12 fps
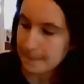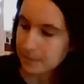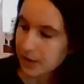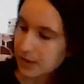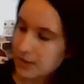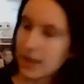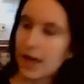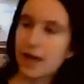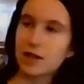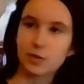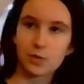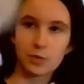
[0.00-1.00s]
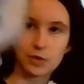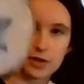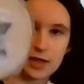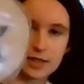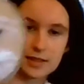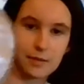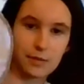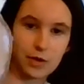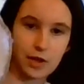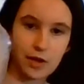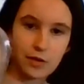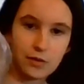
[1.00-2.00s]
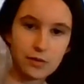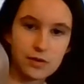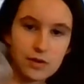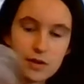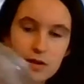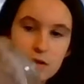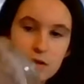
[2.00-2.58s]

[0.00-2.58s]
These are the actual wooden things that I'm going to use.